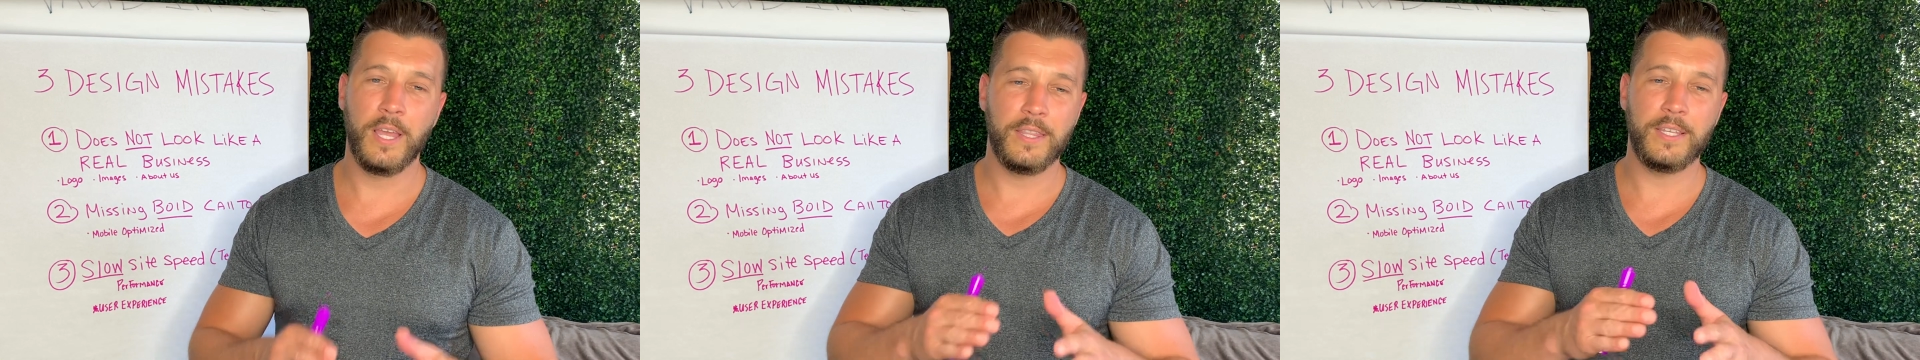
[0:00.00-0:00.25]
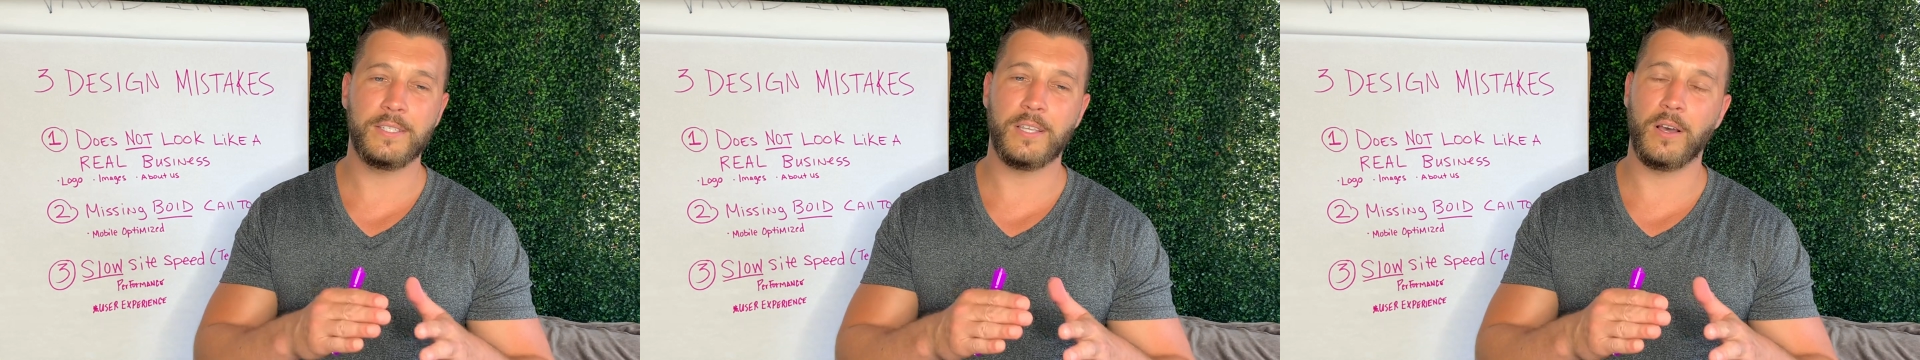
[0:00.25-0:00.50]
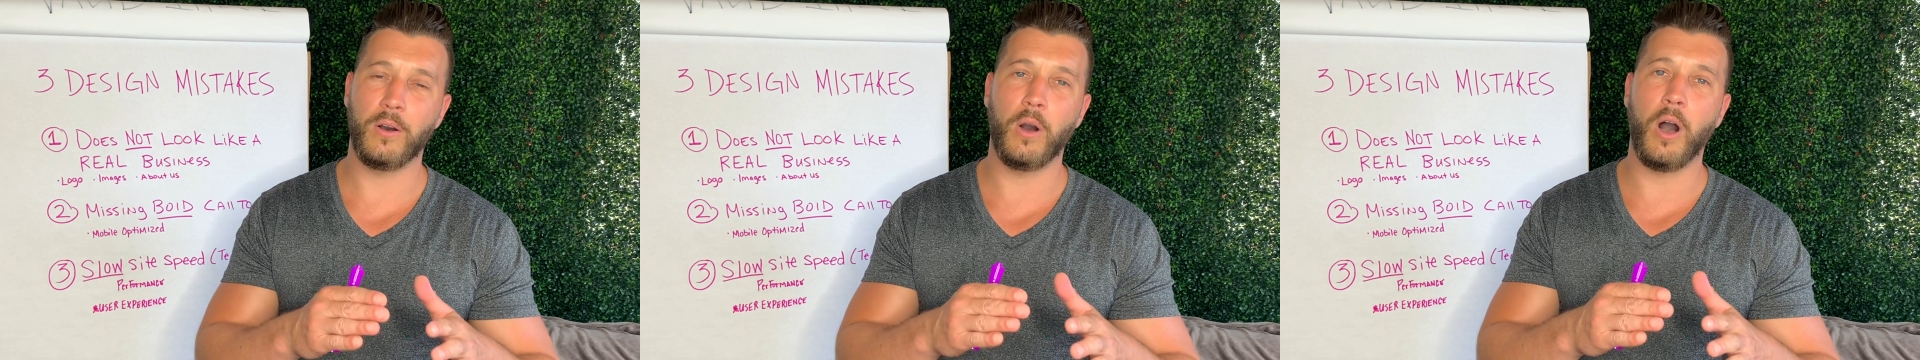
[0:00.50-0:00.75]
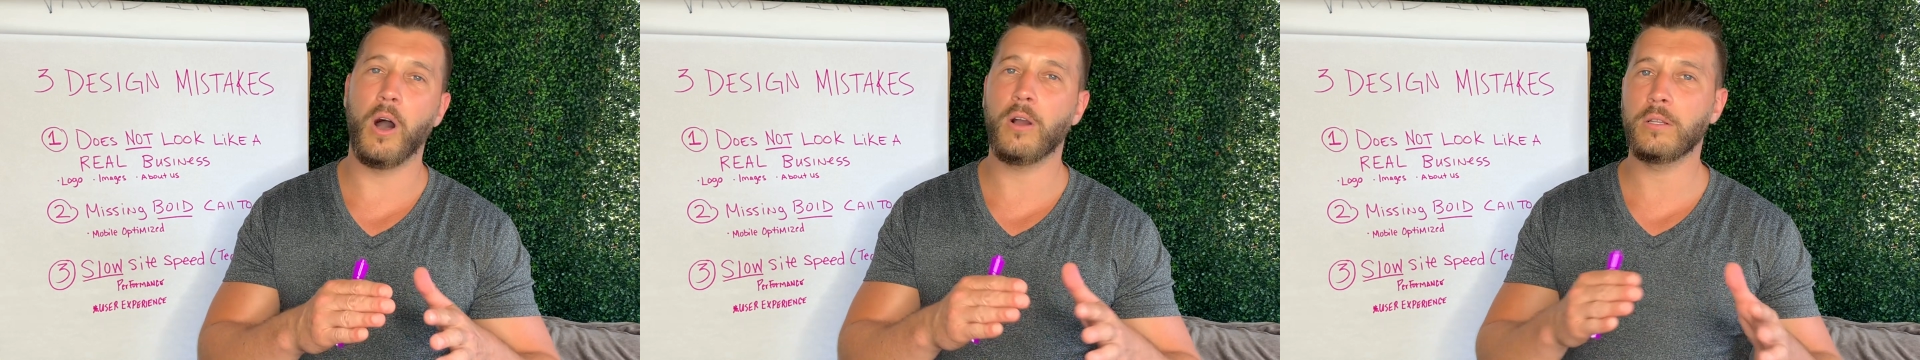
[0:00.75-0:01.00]
these
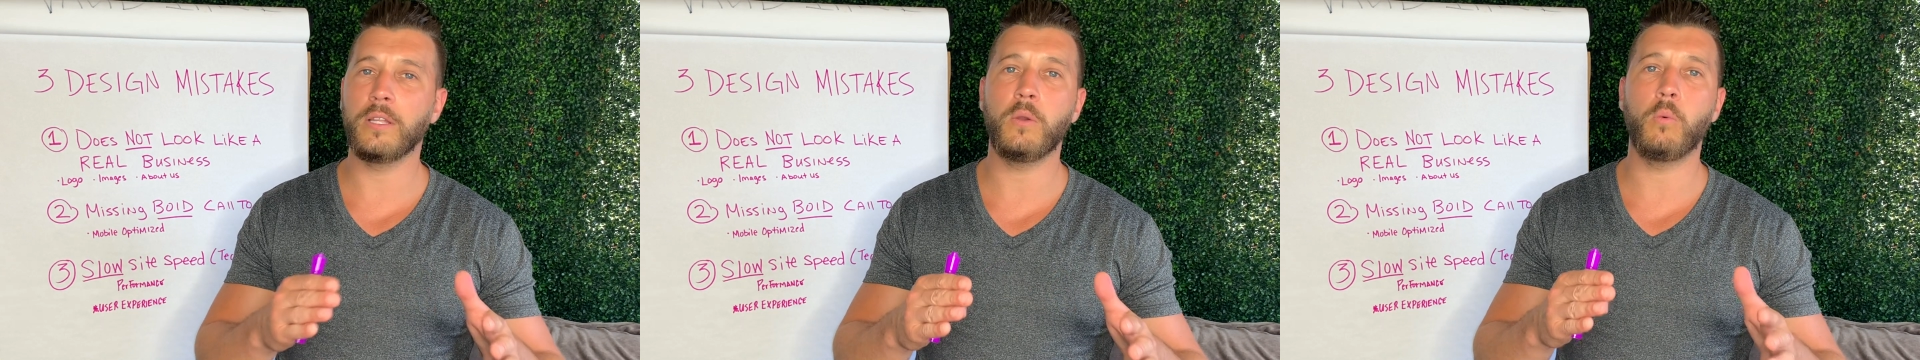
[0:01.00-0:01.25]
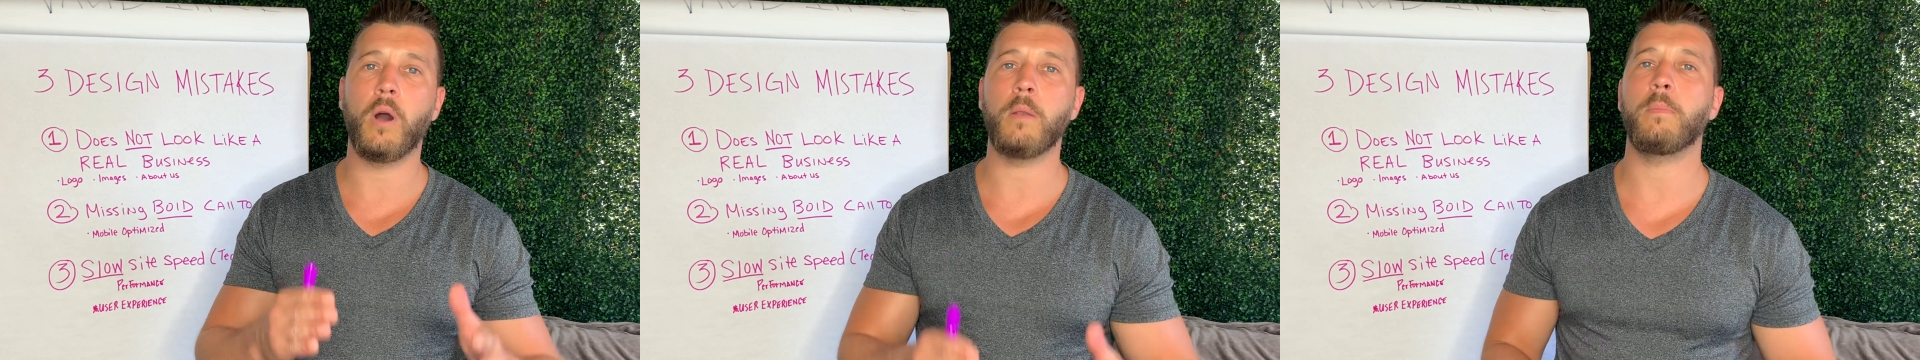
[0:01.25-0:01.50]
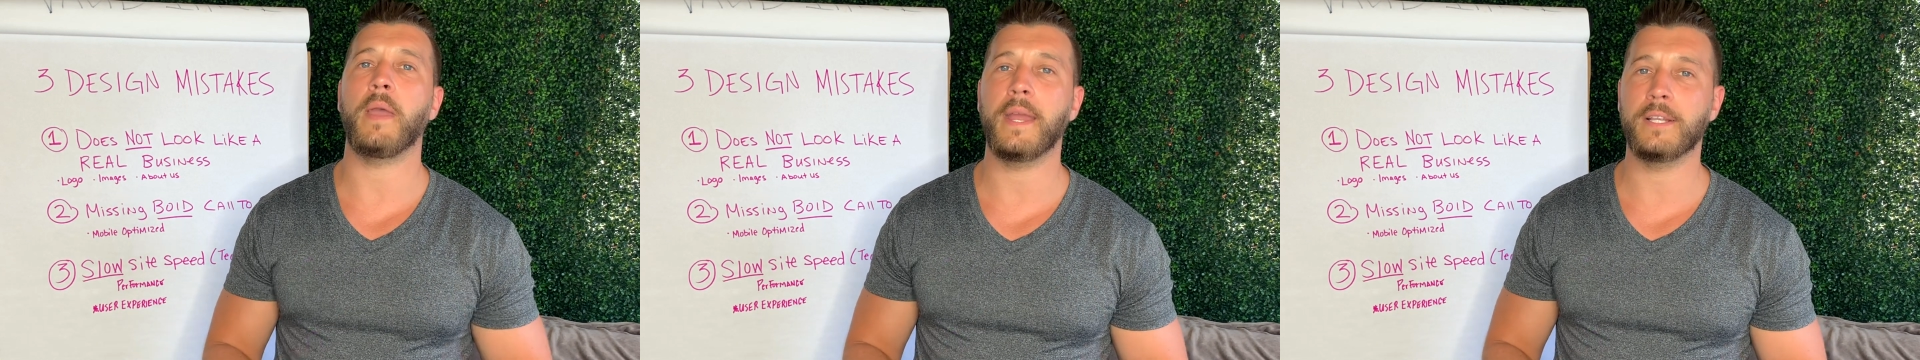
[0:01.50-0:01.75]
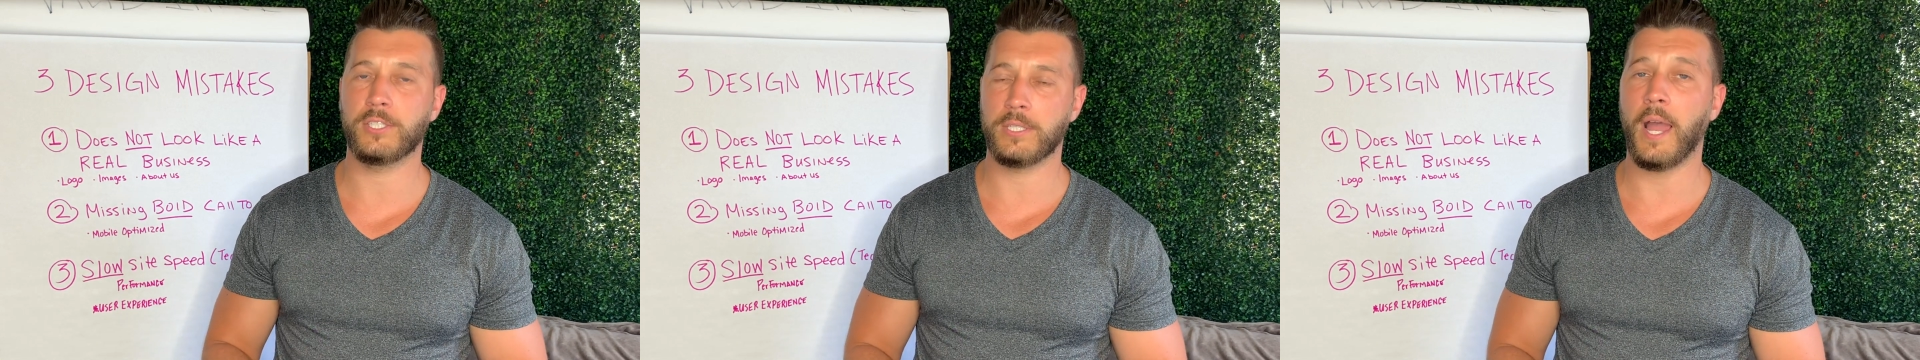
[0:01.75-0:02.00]
ugly
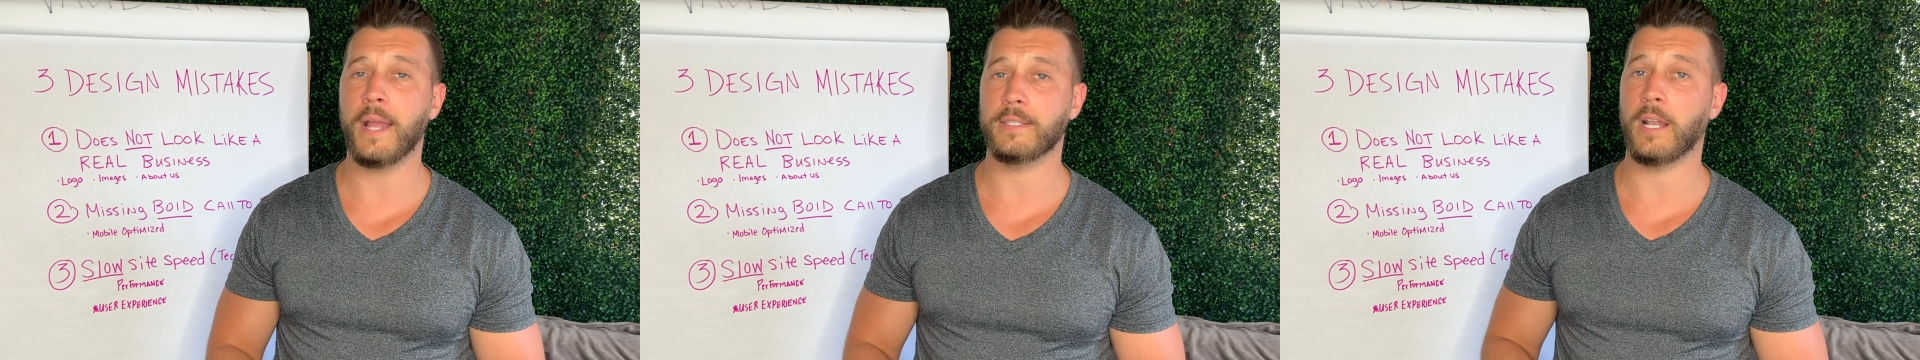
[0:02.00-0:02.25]
one-page sites.